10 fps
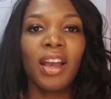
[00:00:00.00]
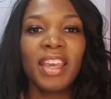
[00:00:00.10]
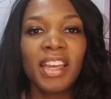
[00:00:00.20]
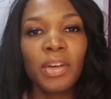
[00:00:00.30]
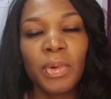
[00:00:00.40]

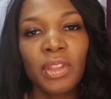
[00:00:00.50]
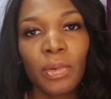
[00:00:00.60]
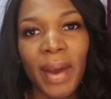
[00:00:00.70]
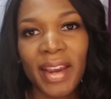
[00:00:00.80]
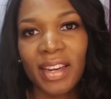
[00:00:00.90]
Getting with
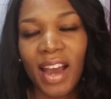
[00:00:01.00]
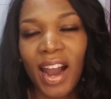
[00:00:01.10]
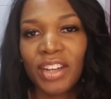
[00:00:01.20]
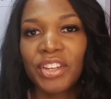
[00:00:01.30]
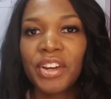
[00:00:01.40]
the right
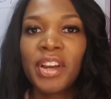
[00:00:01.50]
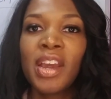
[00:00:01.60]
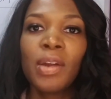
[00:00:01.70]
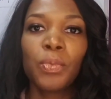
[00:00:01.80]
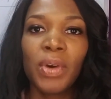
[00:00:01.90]
doctor,
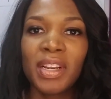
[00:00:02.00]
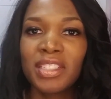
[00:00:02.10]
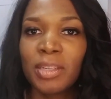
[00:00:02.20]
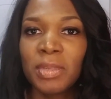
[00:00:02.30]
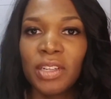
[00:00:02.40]
running
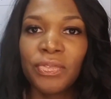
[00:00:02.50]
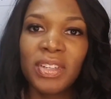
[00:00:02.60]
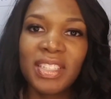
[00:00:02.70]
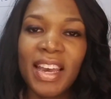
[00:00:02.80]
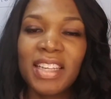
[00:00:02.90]
some
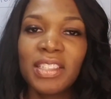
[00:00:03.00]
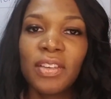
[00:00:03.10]
different tests,